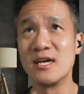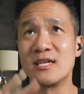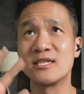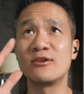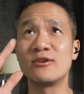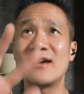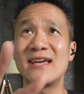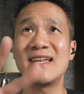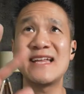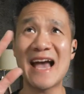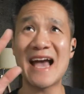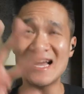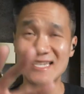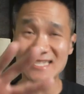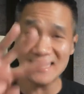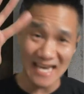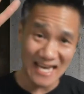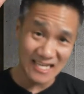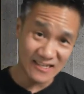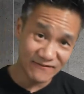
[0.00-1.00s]
So it
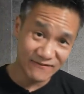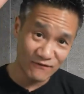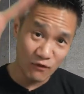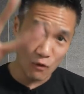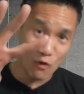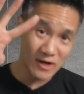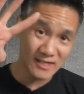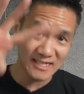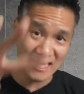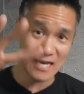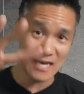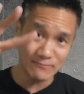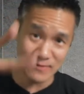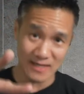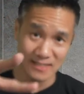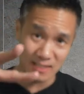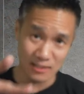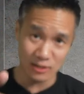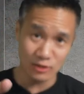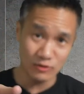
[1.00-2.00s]
actually has 4K
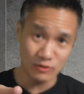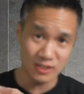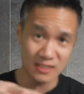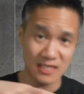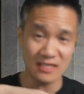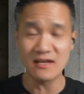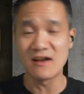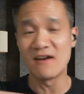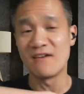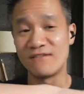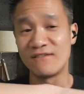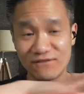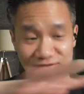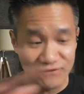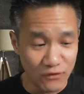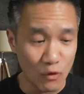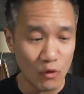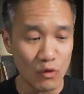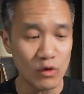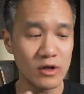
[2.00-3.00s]
resolution,
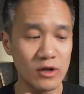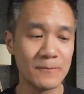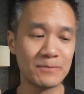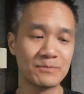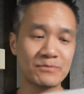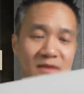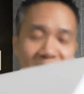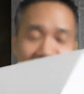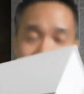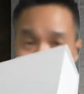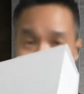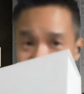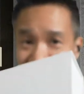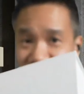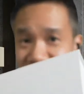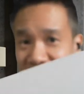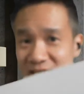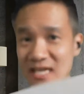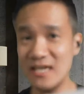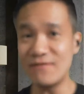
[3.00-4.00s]
full
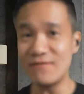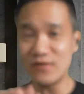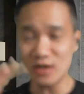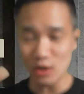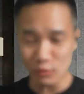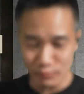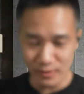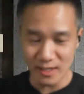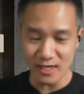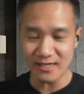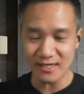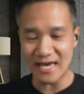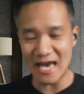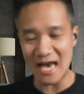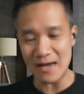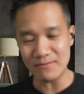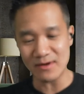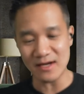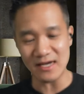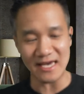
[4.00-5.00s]
HD for the rear
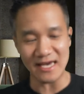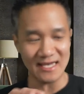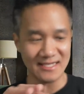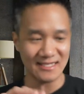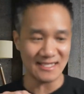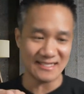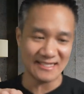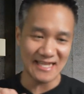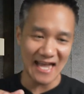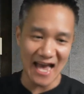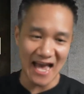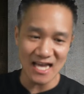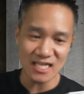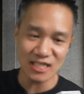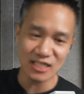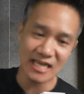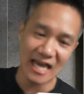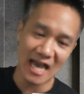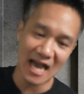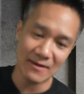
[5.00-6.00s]
camera. It's a
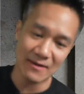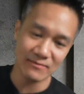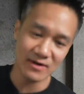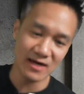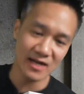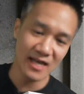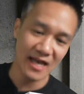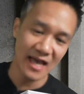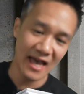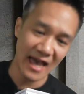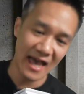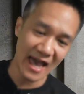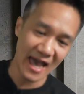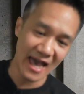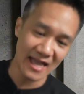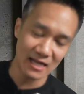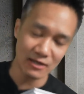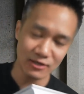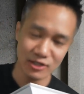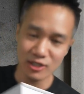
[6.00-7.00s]
dash camera
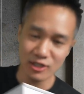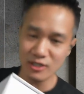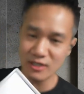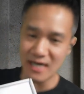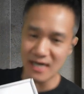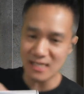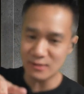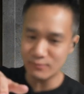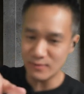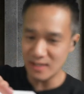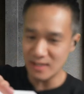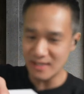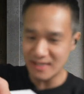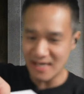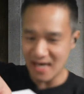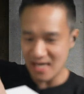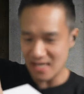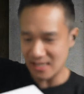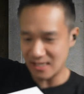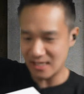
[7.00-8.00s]
and I'll show you guys what you
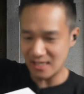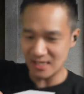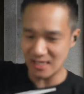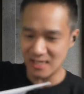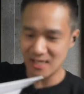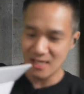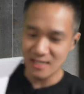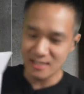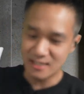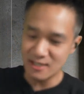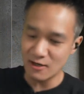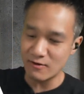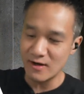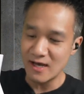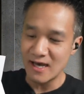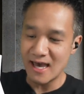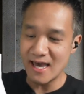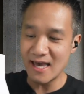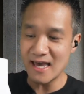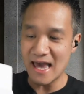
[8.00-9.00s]
get in here. So
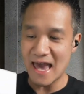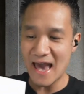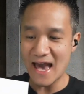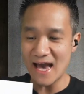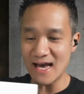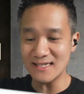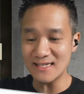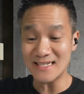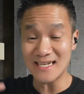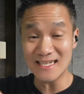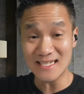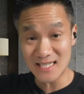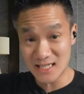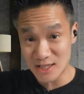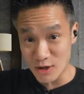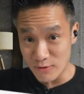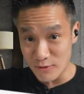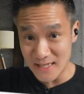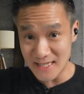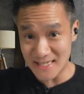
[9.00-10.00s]
it has a
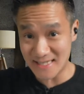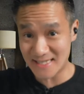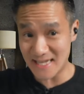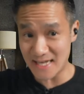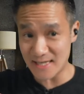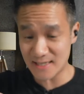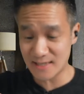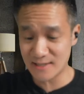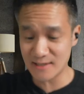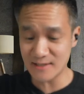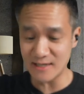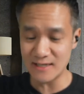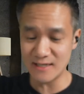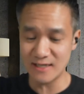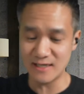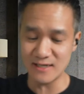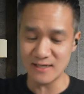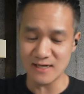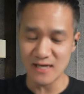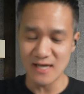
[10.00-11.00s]
Sony sensor in
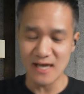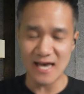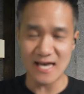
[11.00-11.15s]
here.